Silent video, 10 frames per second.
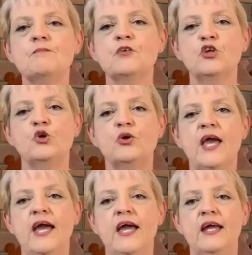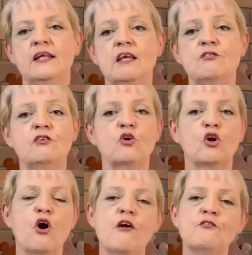you can, you've got an
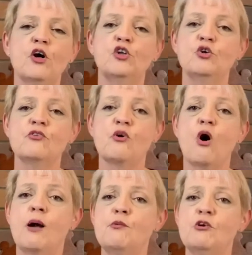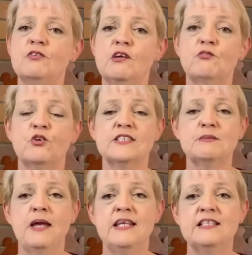iPhone, use iMovie for some
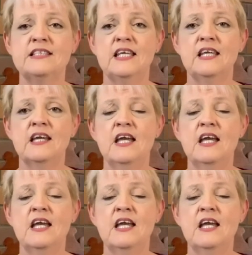editing.